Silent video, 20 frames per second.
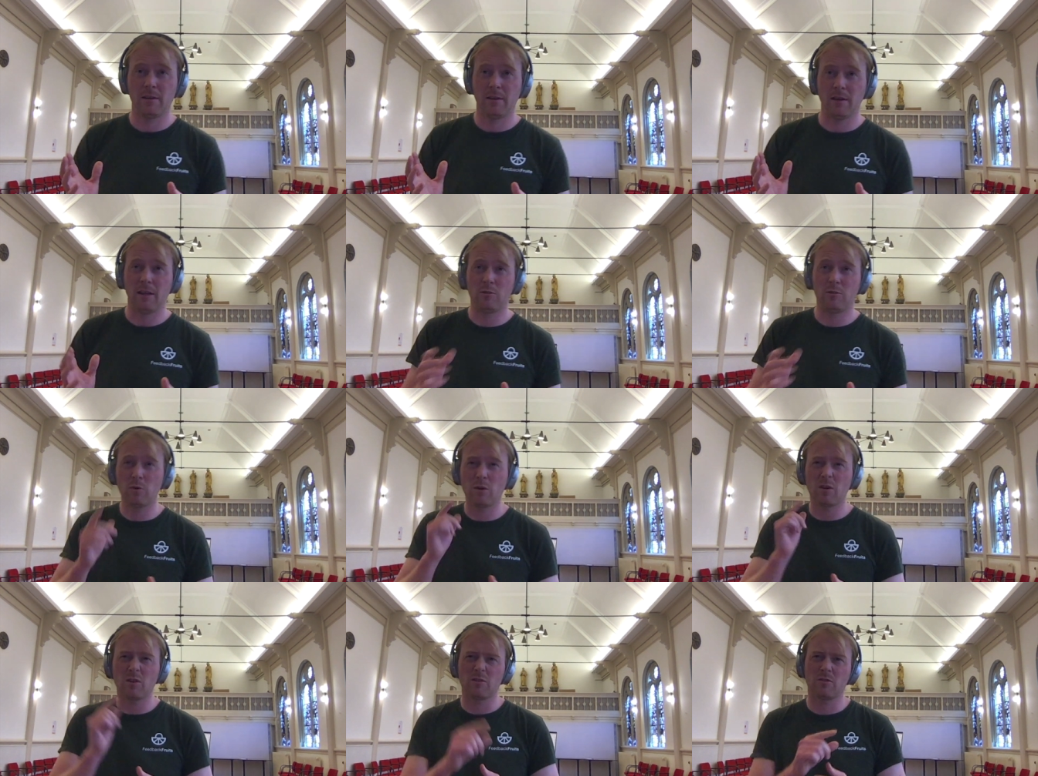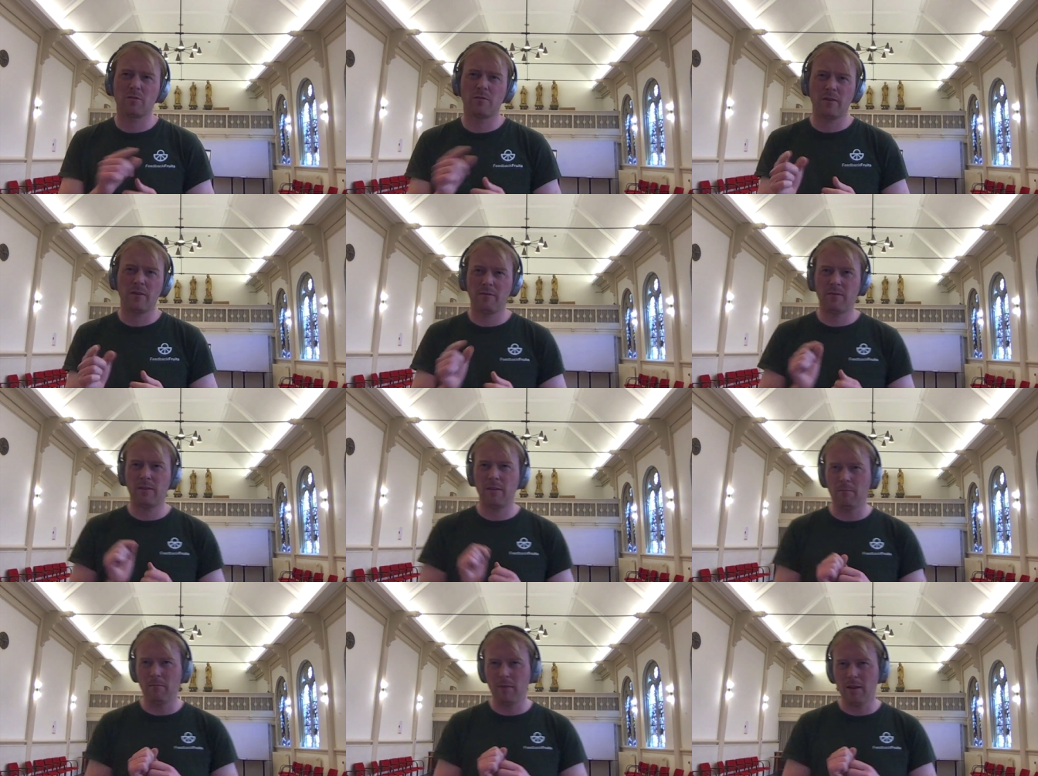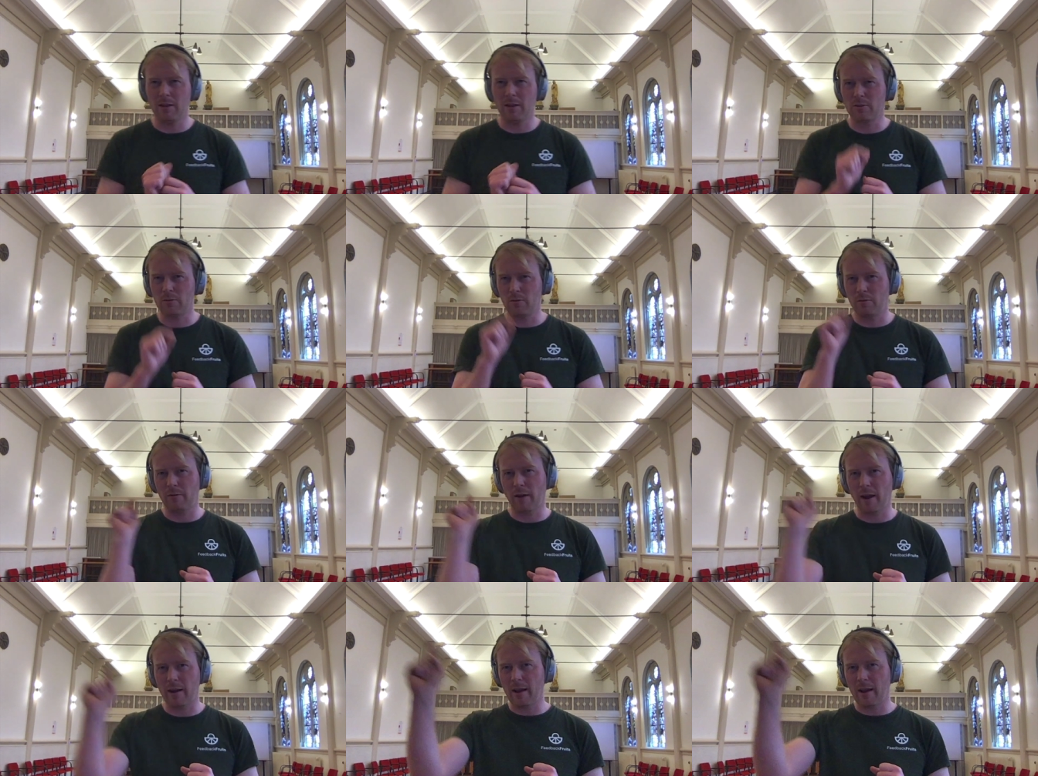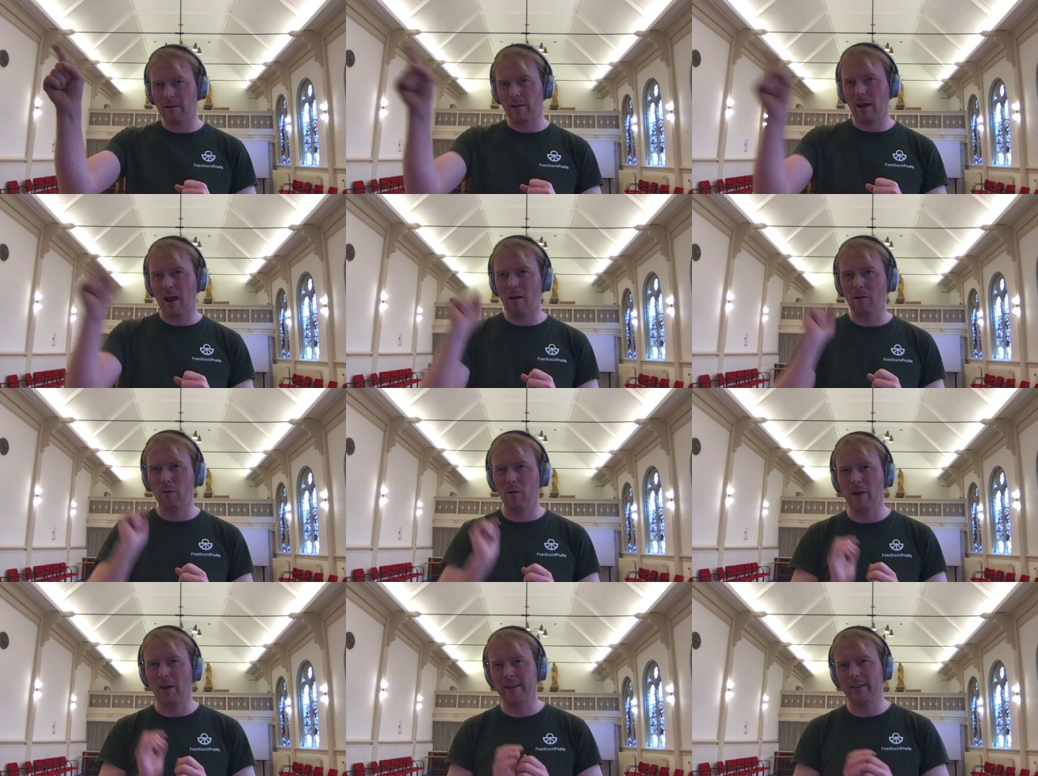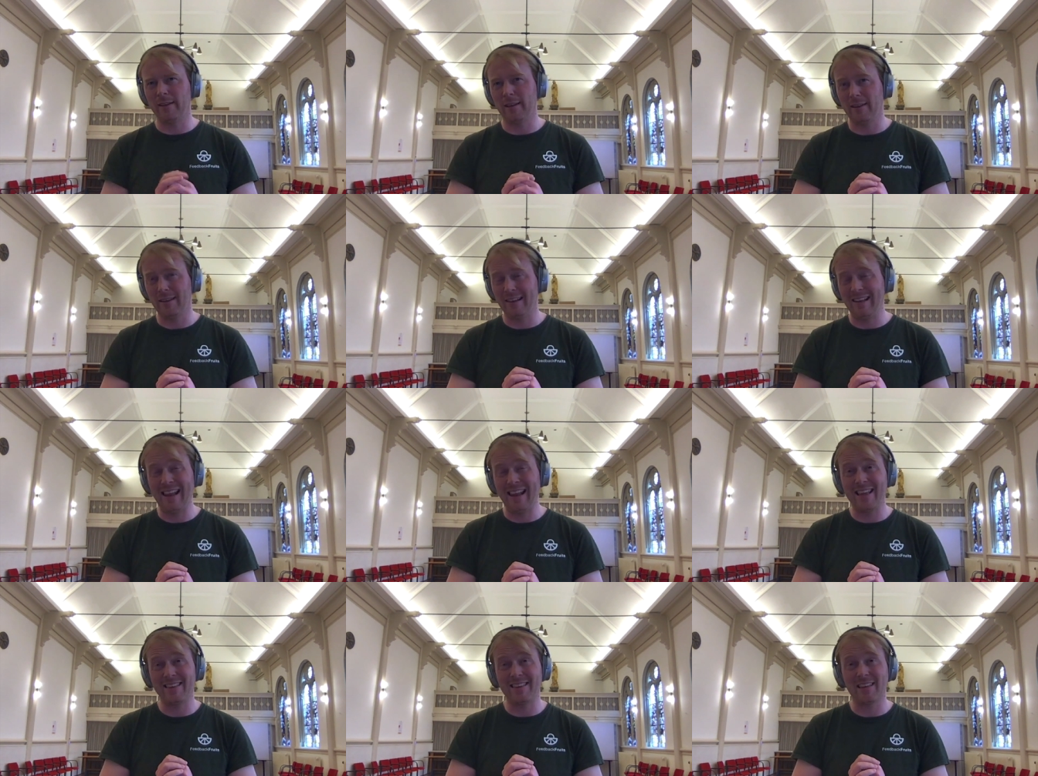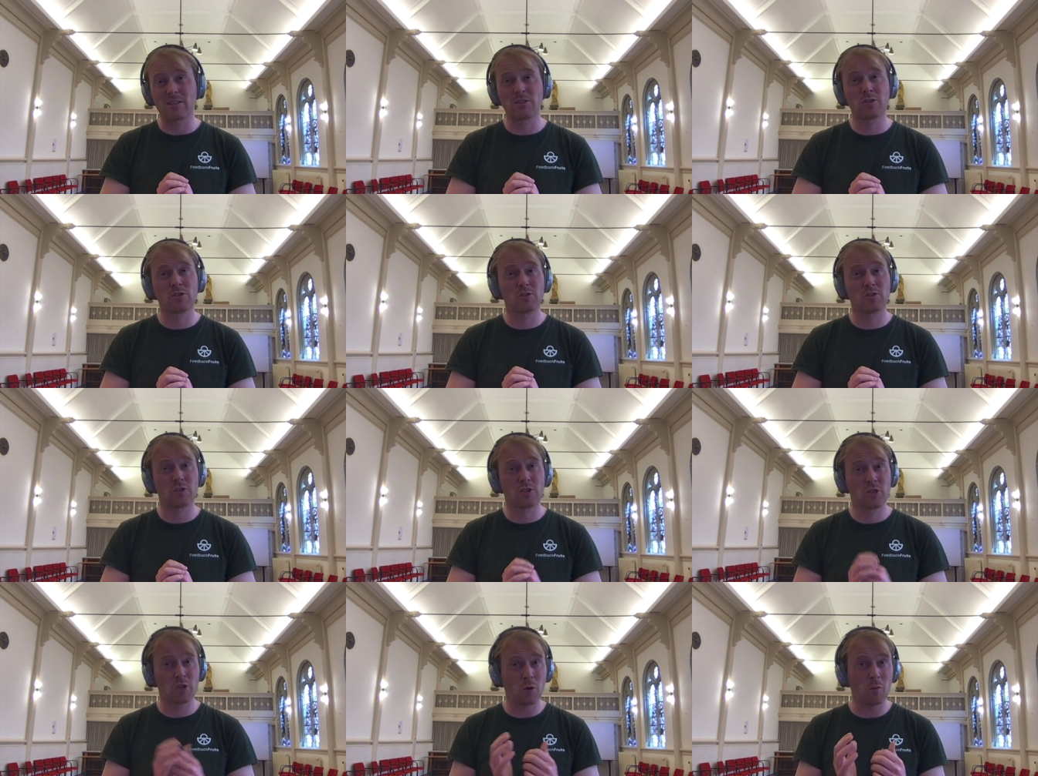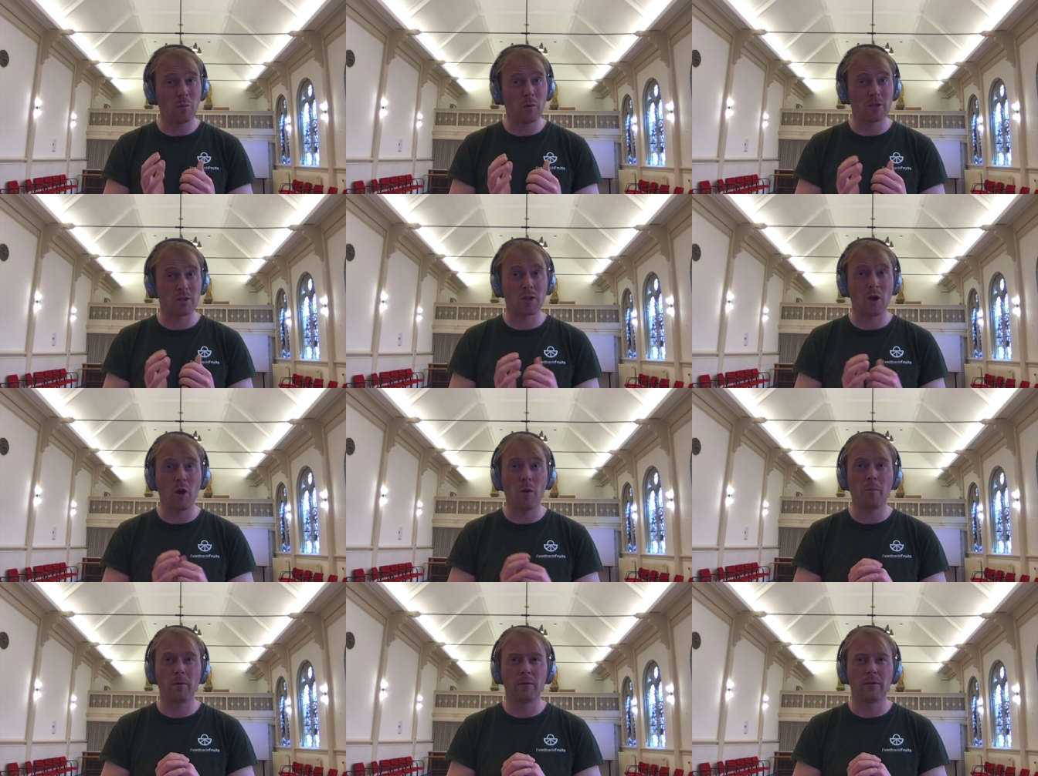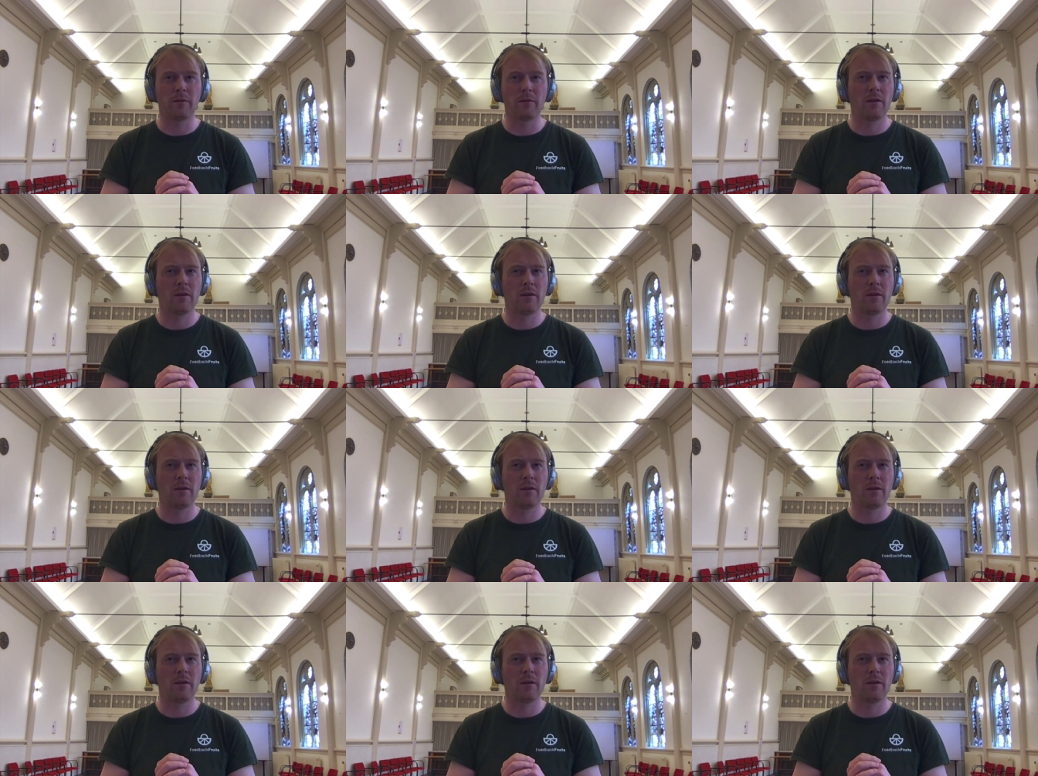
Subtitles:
It took us 15 minutes to find out how late that shop was opened,